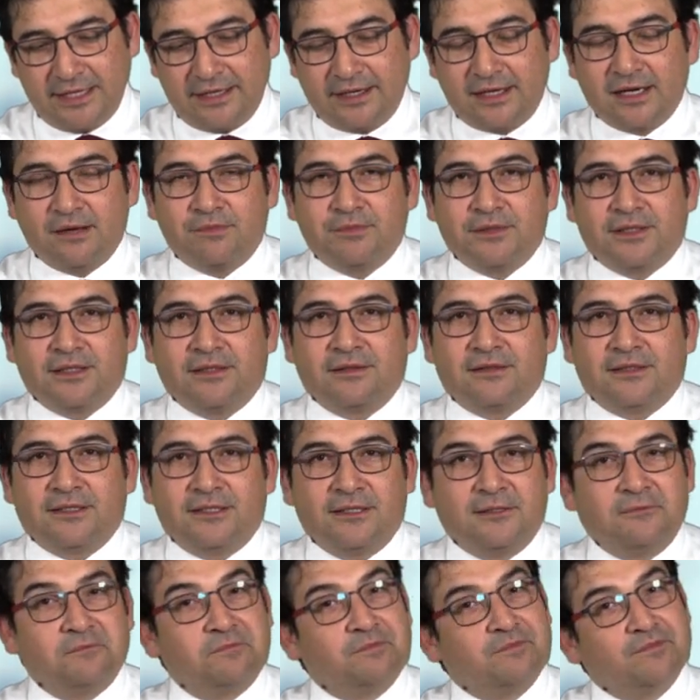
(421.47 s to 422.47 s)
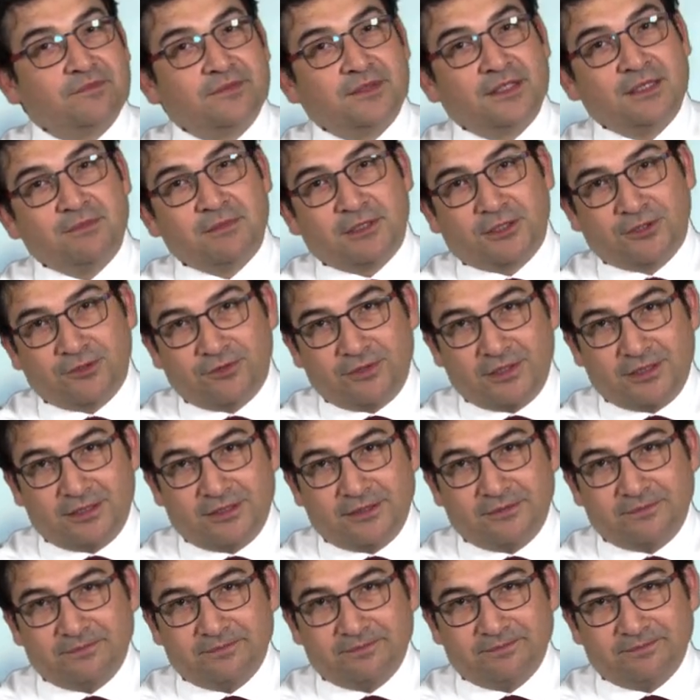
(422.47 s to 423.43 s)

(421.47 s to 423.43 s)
and capital T, the maturity.